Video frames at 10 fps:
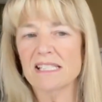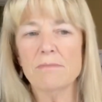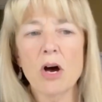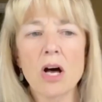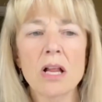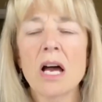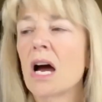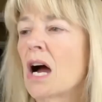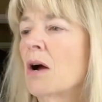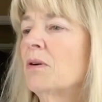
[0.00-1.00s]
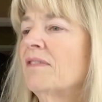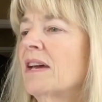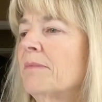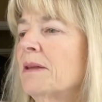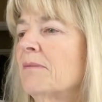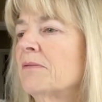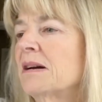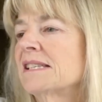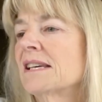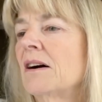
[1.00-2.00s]
small, I would have kept that for
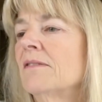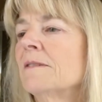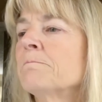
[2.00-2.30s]
myself.